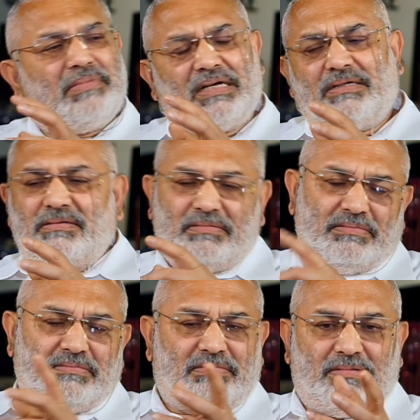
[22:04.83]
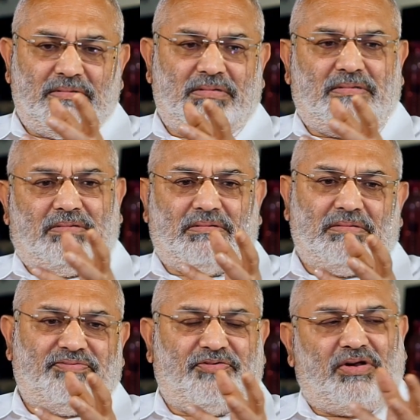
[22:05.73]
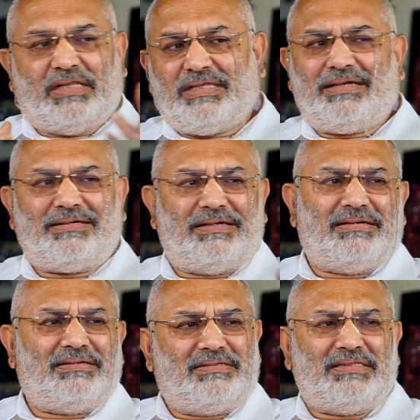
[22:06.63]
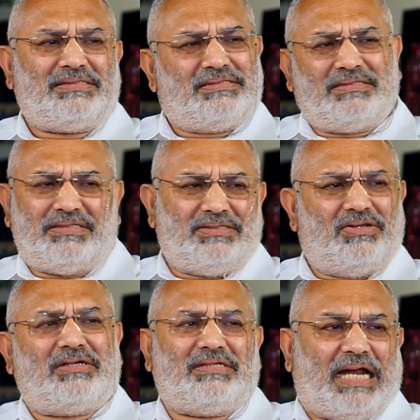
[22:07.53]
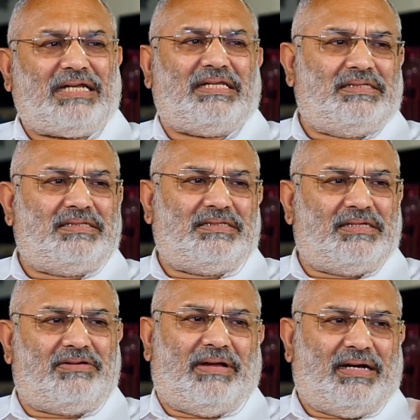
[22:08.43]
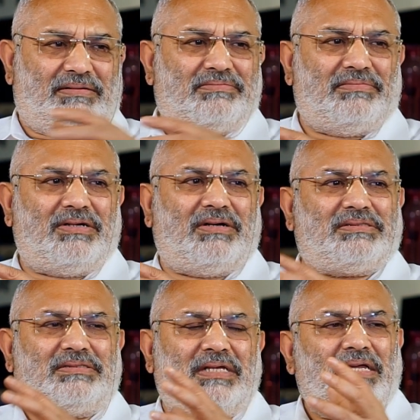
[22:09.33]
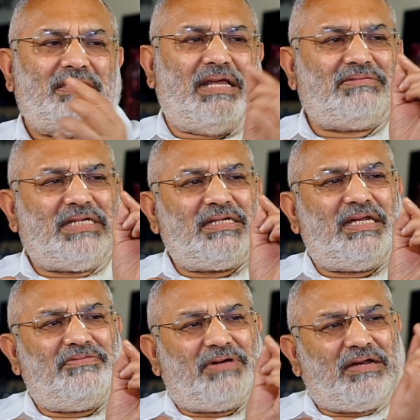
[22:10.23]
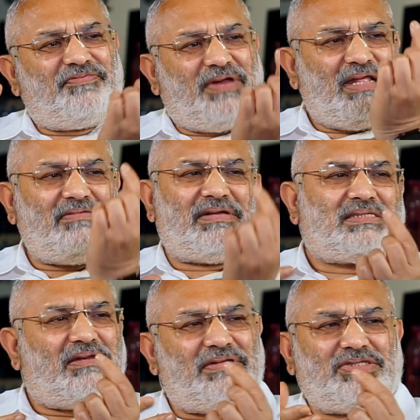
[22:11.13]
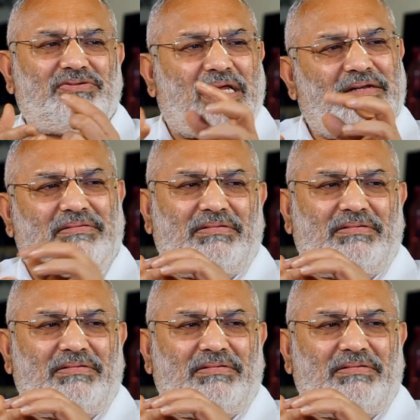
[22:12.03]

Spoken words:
But for other, this is not that required, because they have generally one feeding vessel which you can